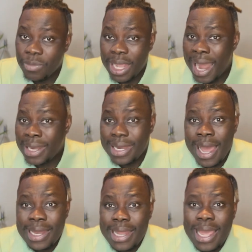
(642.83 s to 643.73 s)

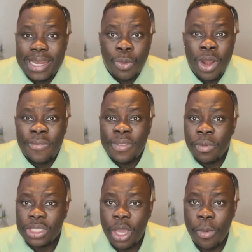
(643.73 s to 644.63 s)
And one of the
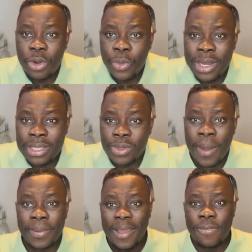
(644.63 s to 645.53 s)
most common ways is to
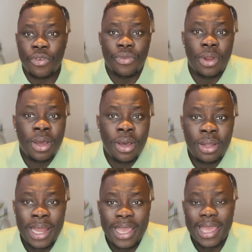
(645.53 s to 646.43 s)
apply for
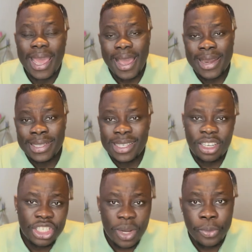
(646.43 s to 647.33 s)
like an
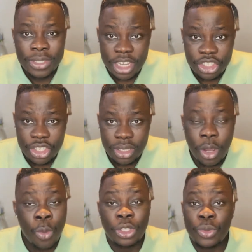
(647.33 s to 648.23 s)
international protection,
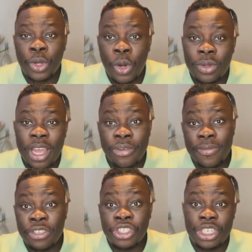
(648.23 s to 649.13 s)
or what we call a
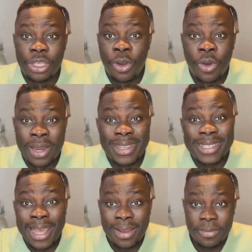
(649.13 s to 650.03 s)
refugee or an
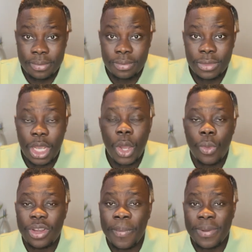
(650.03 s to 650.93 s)
asylum.
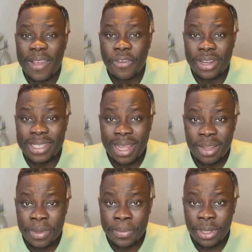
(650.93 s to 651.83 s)
When you apply for asylum
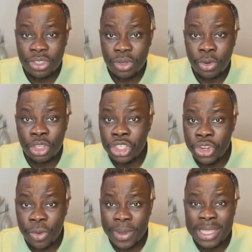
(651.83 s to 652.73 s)
in Belgium or in
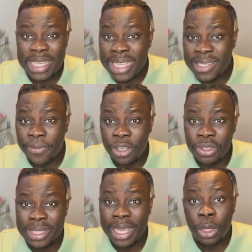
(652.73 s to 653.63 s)
Europe, it's easy for you to
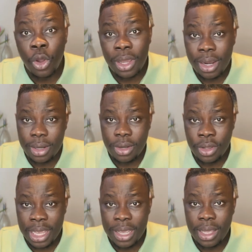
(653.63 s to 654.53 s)
stay longer,
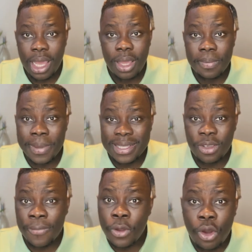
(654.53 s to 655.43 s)
okay? But
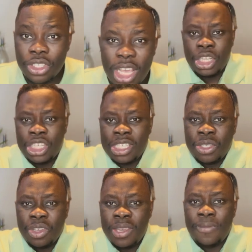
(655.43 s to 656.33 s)
of course, it just
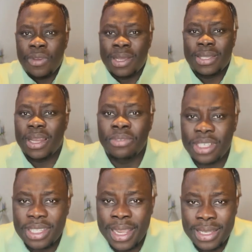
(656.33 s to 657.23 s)
don't give you asylum
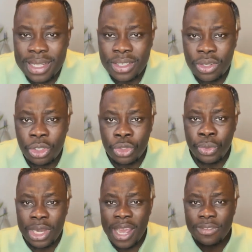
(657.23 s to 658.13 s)
just like that. You know, you
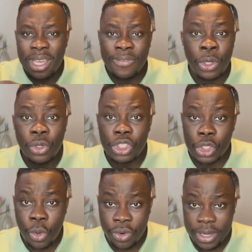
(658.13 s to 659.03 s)
really have to have a good
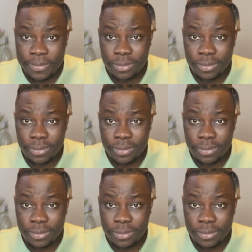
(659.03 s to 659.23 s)
story.